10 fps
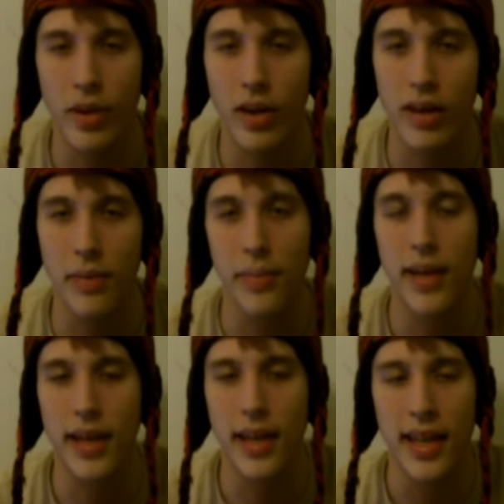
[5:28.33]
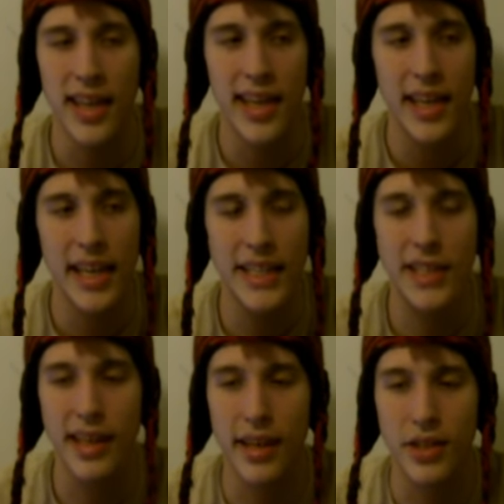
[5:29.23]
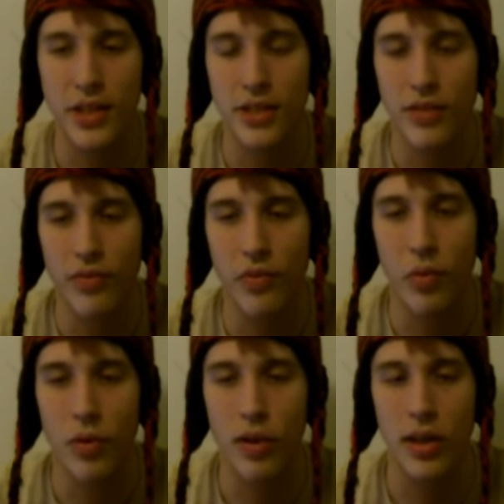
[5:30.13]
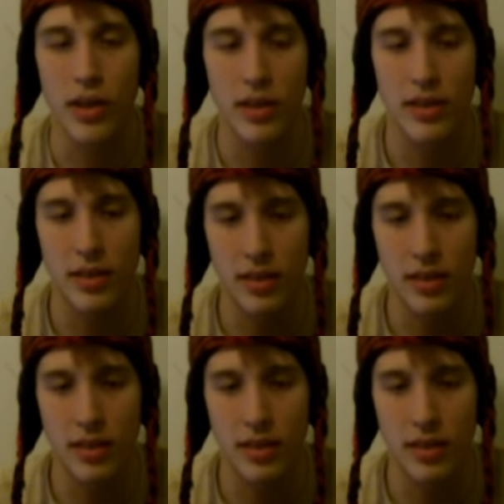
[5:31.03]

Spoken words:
on my education for